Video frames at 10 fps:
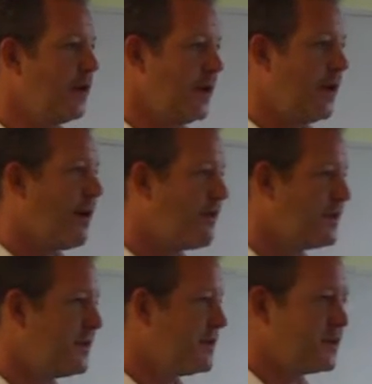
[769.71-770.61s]
you know, having
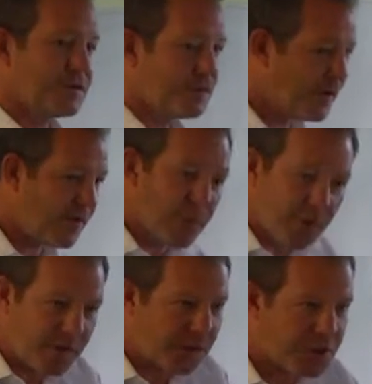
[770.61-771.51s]
to discuss what they've put
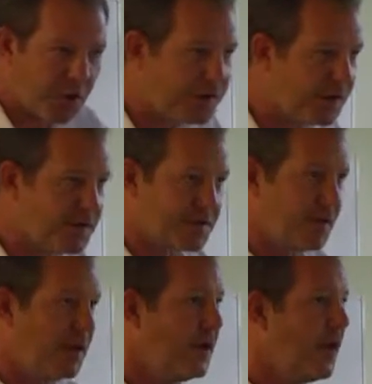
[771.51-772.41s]
on their jotters and,